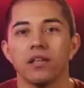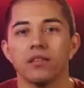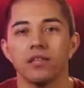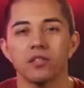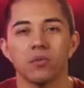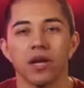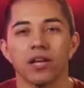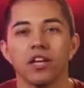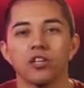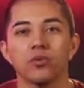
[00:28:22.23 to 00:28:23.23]
This
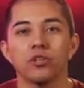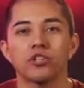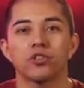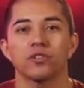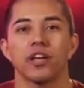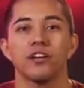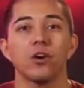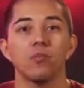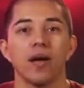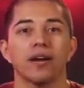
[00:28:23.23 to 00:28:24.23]
way, you ensure that
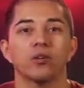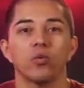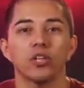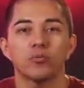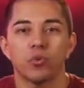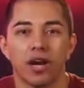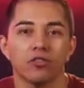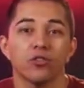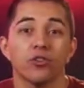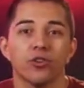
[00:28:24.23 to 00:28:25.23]
no matter which
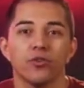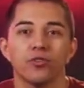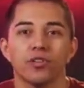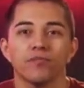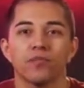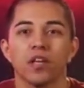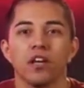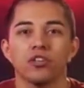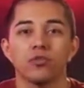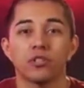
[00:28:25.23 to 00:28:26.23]
browser you're using,
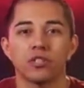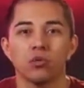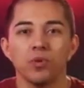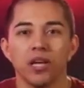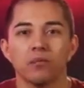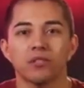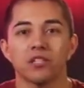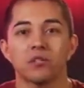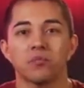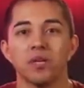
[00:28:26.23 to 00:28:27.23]
you'd still be able to
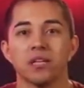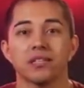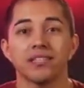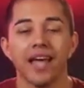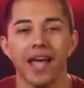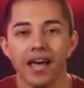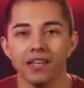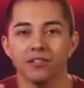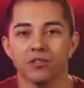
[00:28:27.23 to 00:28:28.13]
speak to any